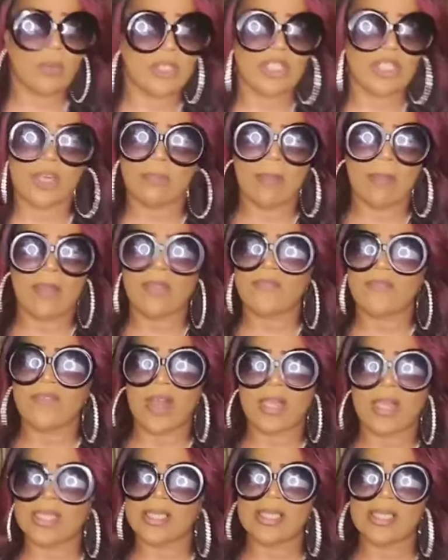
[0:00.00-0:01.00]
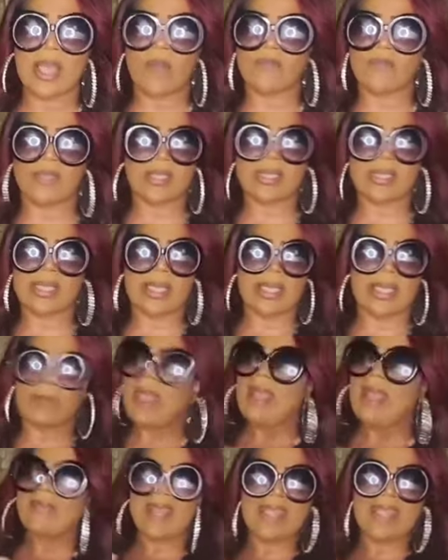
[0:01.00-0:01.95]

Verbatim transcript: with your motherfucking self esteem.